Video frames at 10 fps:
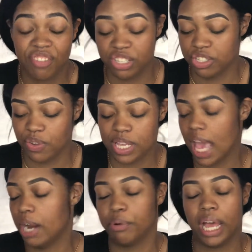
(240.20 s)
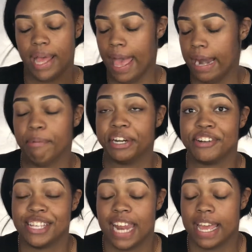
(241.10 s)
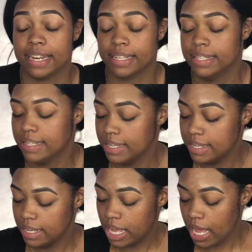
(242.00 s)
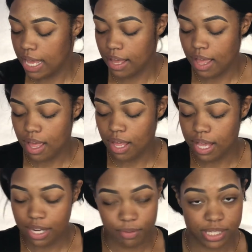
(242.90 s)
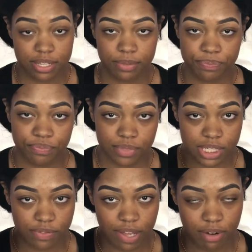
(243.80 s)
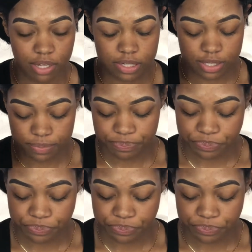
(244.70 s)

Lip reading: version, so I don't understand. Anyways though, this is $5.